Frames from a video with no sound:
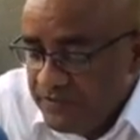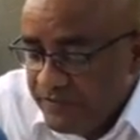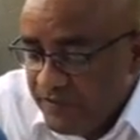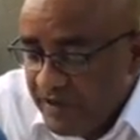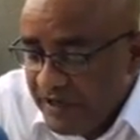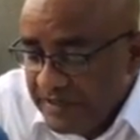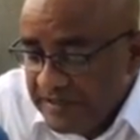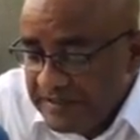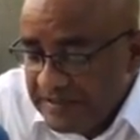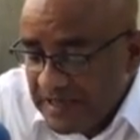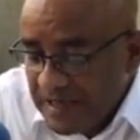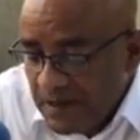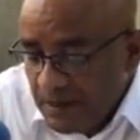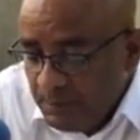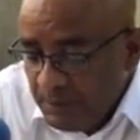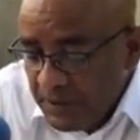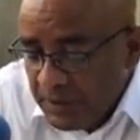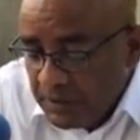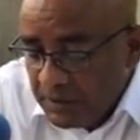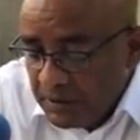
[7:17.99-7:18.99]
For
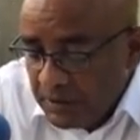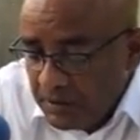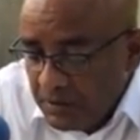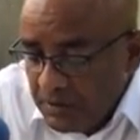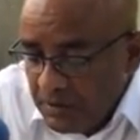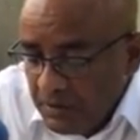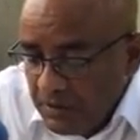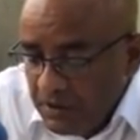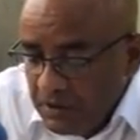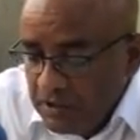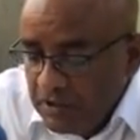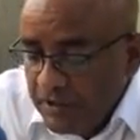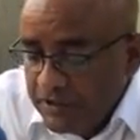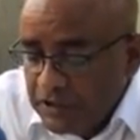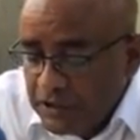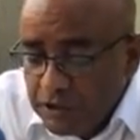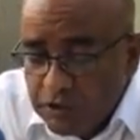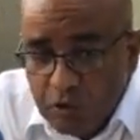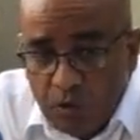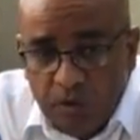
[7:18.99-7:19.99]
example, the
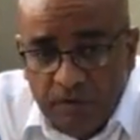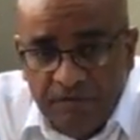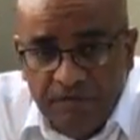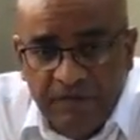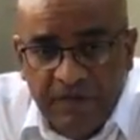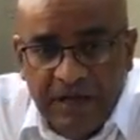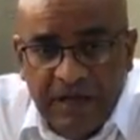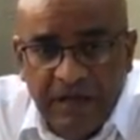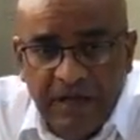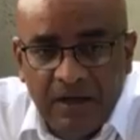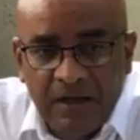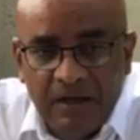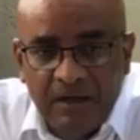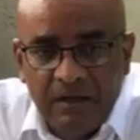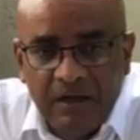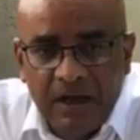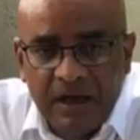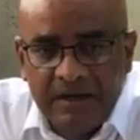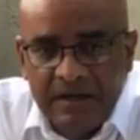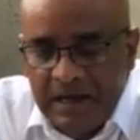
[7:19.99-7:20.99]
Stuartville
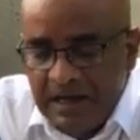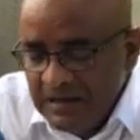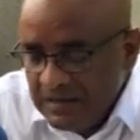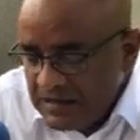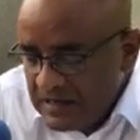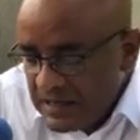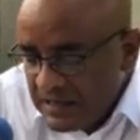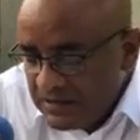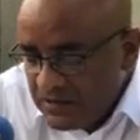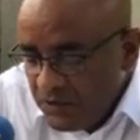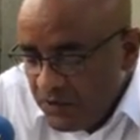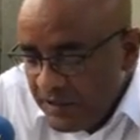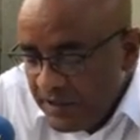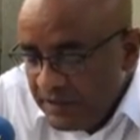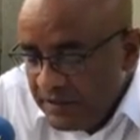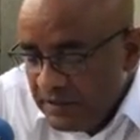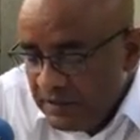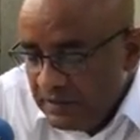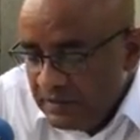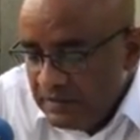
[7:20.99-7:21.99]
and Anna
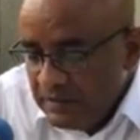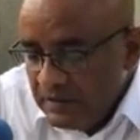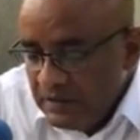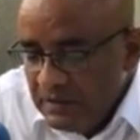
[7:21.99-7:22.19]
Katrina